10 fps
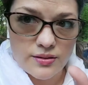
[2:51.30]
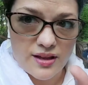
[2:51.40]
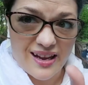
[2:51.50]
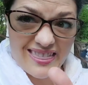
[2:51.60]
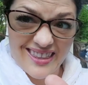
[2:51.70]
Do
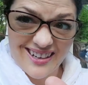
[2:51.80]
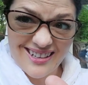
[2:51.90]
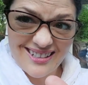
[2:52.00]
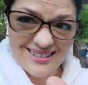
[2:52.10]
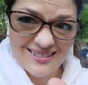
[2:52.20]
they get
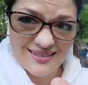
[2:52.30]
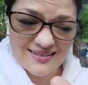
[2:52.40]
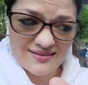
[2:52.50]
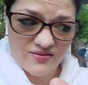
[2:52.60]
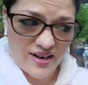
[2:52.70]
thicker?
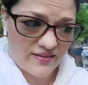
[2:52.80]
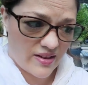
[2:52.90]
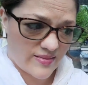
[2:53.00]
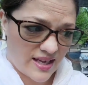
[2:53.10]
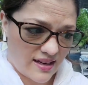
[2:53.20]
One of
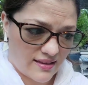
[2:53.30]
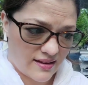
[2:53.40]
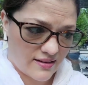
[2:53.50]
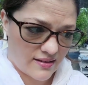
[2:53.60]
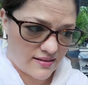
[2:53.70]
them's getting
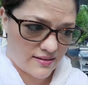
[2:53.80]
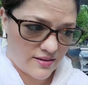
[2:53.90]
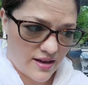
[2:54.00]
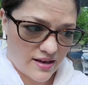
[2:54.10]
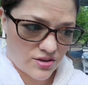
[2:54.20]
thicker. Do
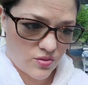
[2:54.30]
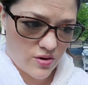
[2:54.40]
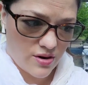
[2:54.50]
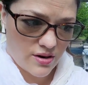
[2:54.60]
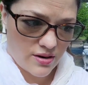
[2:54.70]
they get
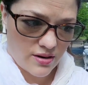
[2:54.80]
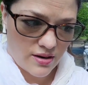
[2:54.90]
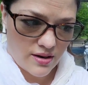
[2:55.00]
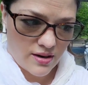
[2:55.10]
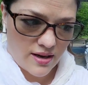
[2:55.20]
shorter
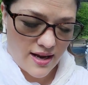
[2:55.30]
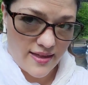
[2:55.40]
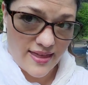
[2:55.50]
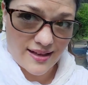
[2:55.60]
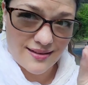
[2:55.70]

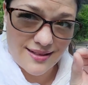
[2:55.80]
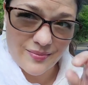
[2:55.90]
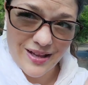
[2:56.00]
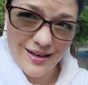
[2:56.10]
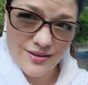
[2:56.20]
and then
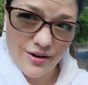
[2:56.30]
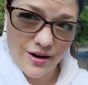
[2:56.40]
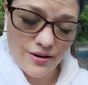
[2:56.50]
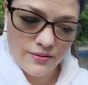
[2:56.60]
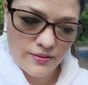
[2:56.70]
some legs
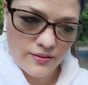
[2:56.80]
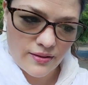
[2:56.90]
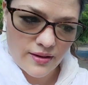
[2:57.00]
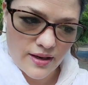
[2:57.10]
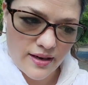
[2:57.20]
grow?
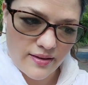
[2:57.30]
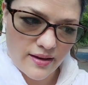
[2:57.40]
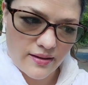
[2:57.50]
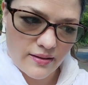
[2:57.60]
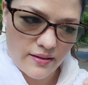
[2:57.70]
And
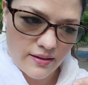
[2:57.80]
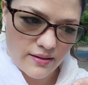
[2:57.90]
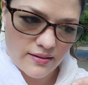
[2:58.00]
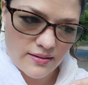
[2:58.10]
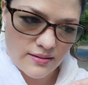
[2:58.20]
then
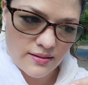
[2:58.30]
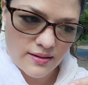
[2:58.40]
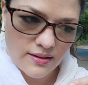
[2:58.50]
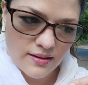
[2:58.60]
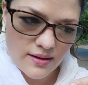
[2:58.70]
the
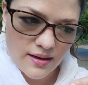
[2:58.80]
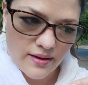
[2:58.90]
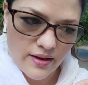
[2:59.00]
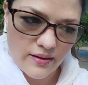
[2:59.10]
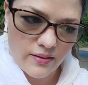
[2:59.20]

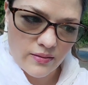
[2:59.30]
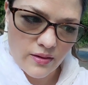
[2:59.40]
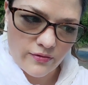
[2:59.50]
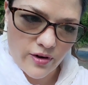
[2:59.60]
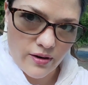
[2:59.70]
and then the
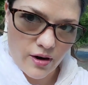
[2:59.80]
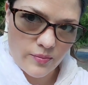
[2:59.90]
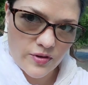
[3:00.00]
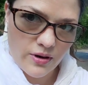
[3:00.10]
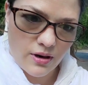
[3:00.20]
front
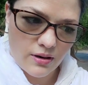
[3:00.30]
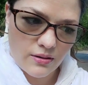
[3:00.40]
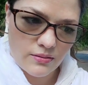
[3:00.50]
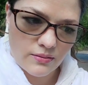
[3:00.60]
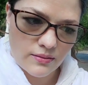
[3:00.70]
arms
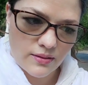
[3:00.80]
grow?